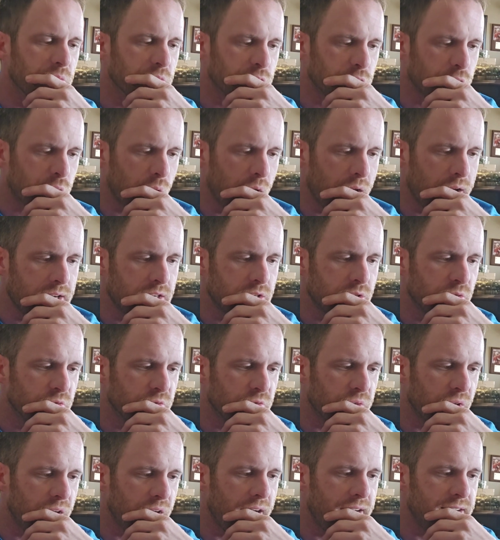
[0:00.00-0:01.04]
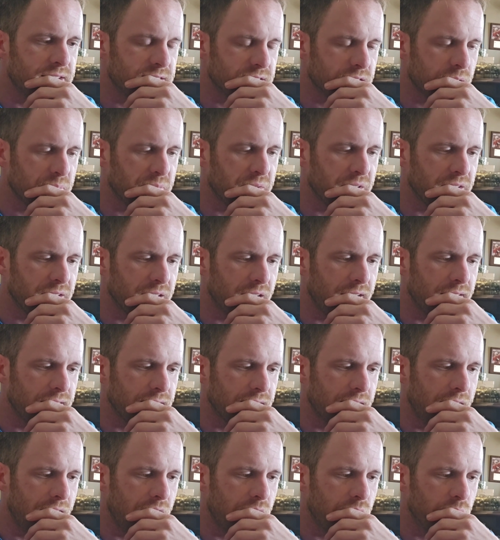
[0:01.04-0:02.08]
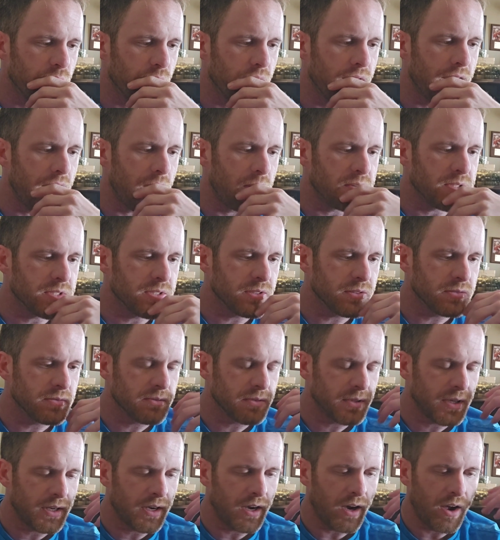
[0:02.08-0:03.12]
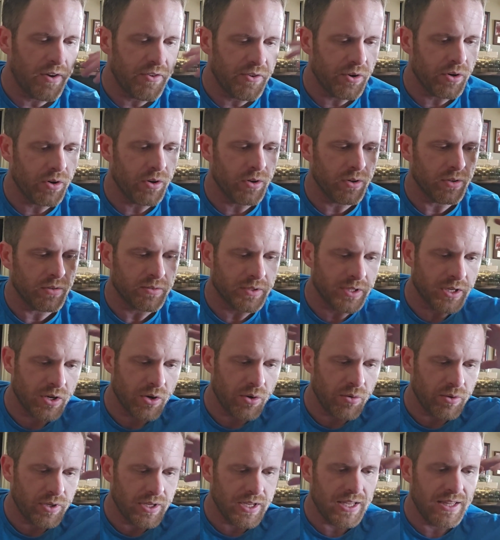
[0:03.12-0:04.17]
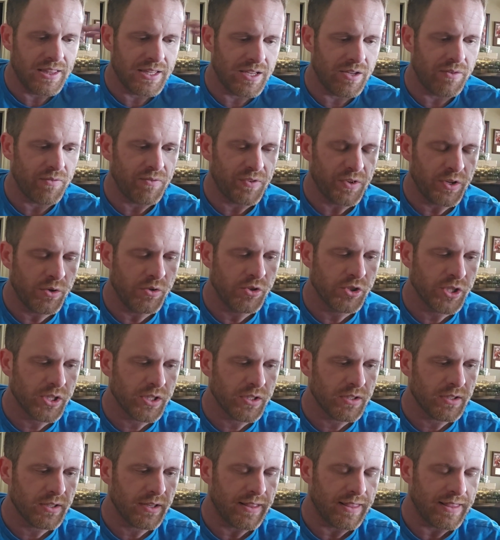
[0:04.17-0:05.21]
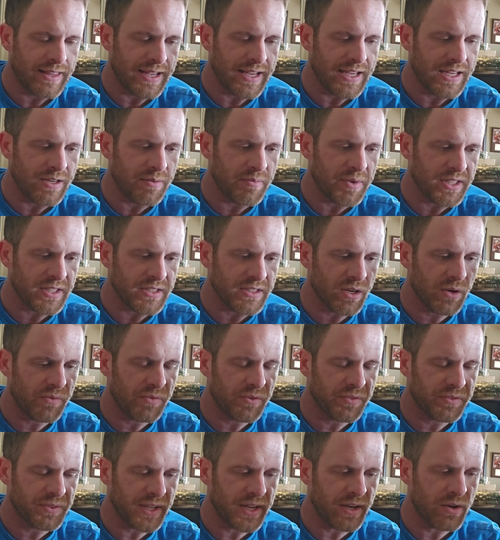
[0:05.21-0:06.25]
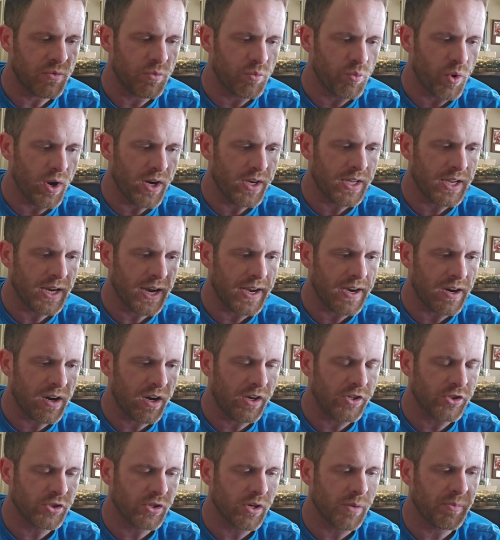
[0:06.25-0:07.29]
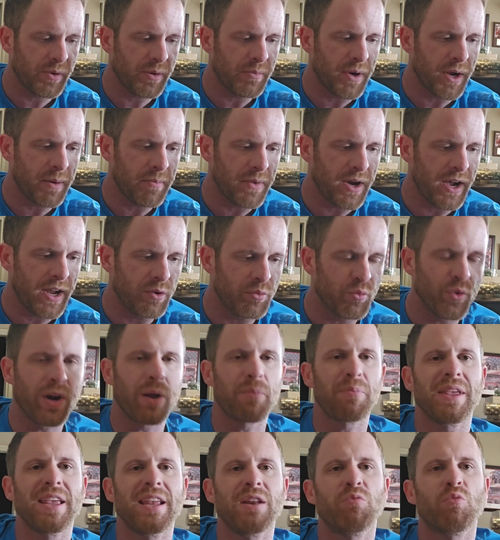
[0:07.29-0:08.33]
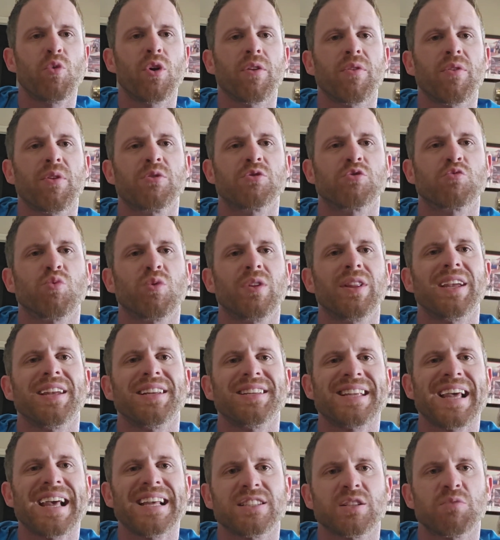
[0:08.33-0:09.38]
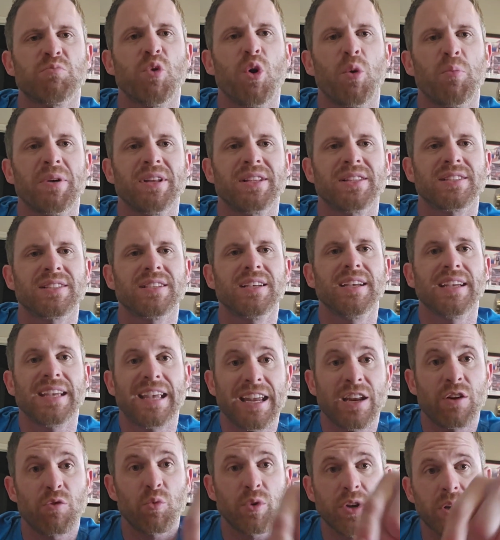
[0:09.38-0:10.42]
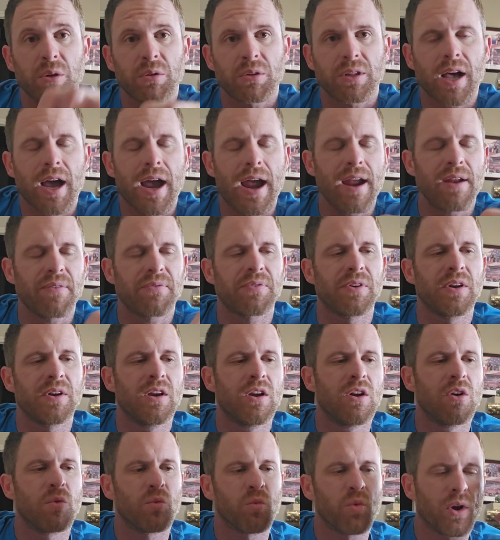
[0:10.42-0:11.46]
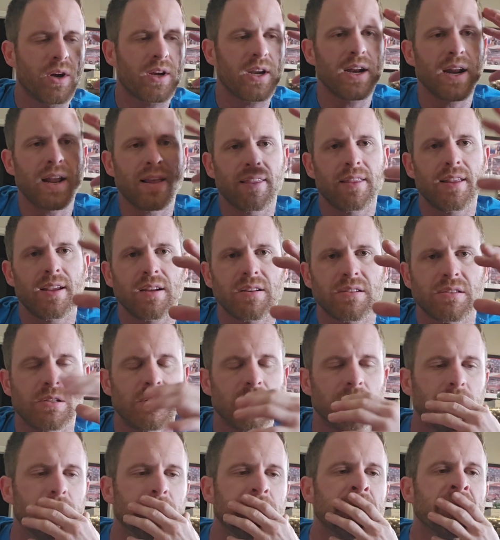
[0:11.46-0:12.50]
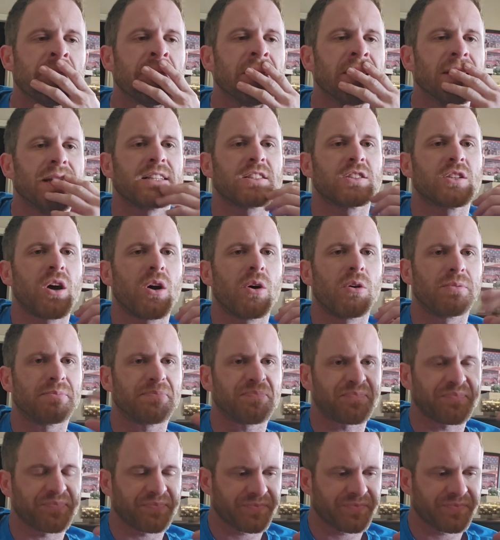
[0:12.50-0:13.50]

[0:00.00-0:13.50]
trying to find something like that when I was under, you know, in the infusion, and thinking to myself of like, what can I conjure up in my mind when I'm in one of those really intense moments in real life? What can I think to? And so